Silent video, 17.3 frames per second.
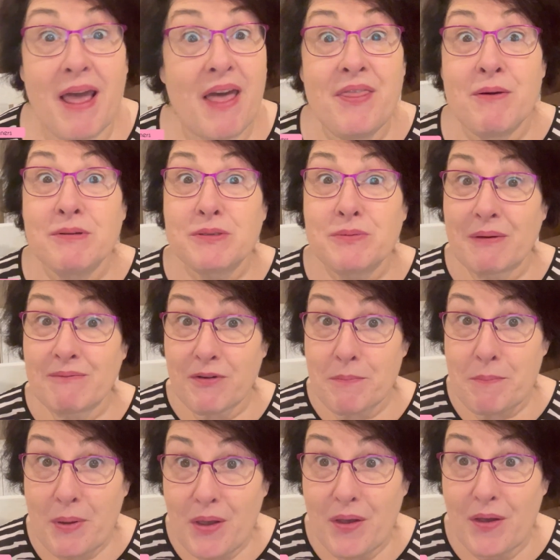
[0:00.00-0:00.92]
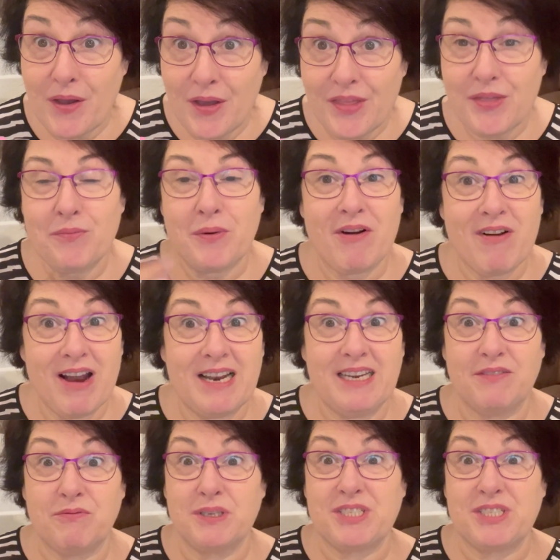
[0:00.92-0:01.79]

And there was one for Perth where I live,